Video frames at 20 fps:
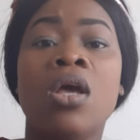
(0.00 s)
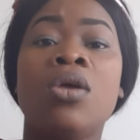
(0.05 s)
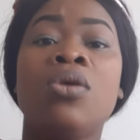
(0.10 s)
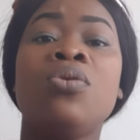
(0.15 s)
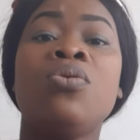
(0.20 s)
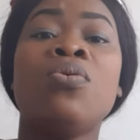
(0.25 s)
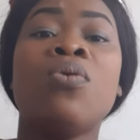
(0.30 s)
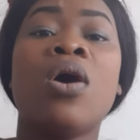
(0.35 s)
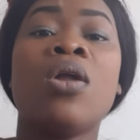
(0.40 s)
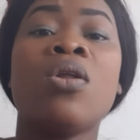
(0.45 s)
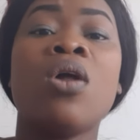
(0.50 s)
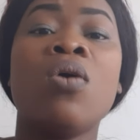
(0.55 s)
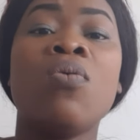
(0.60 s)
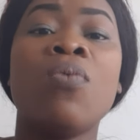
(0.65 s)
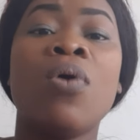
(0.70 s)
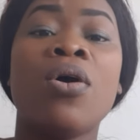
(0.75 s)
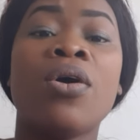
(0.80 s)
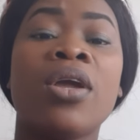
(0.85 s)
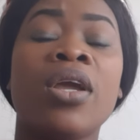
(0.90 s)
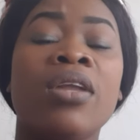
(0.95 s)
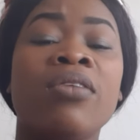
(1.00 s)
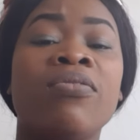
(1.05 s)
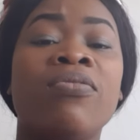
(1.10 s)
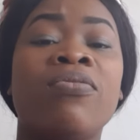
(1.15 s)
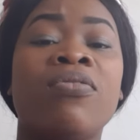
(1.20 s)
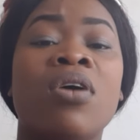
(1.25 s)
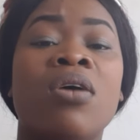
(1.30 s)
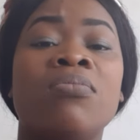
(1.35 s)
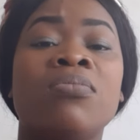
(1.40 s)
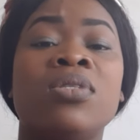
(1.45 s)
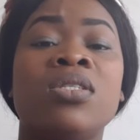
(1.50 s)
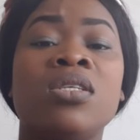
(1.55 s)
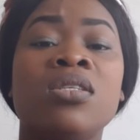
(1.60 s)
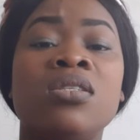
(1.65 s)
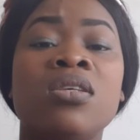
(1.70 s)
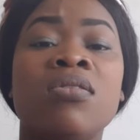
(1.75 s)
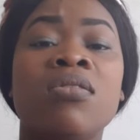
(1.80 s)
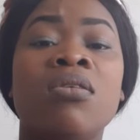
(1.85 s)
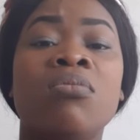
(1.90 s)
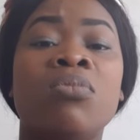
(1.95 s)
You are not working from
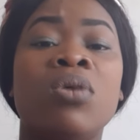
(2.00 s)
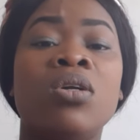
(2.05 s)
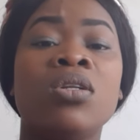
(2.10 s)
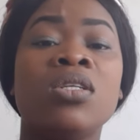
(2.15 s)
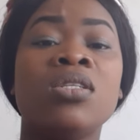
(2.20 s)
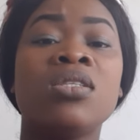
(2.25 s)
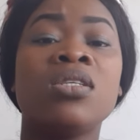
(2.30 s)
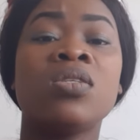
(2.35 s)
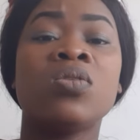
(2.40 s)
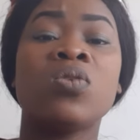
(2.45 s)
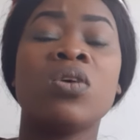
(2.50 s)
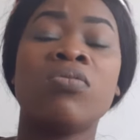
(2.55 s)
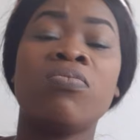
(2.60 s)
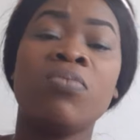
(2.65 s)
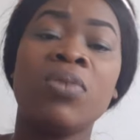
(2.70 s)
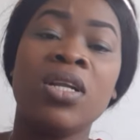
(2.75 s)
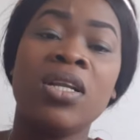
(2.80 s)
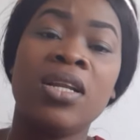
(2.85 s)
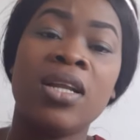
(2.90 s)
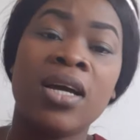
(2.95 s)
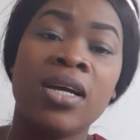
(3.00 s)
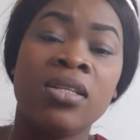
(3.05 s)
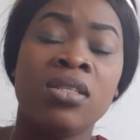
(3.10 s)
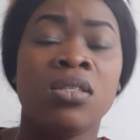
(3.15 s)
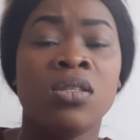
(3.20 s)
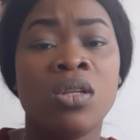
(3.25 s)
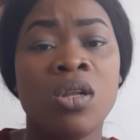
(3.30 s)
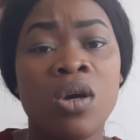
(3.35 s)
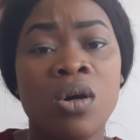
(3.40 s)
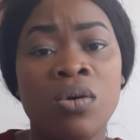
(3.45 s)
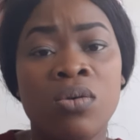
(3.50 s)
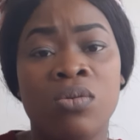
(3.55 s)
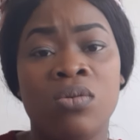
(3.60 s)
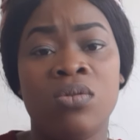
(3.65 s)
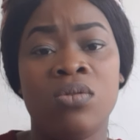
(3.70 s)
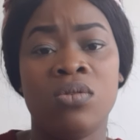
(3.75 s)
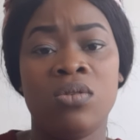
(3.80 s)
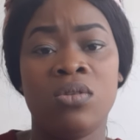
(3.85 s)
6 in the morning to 12 midnight. No.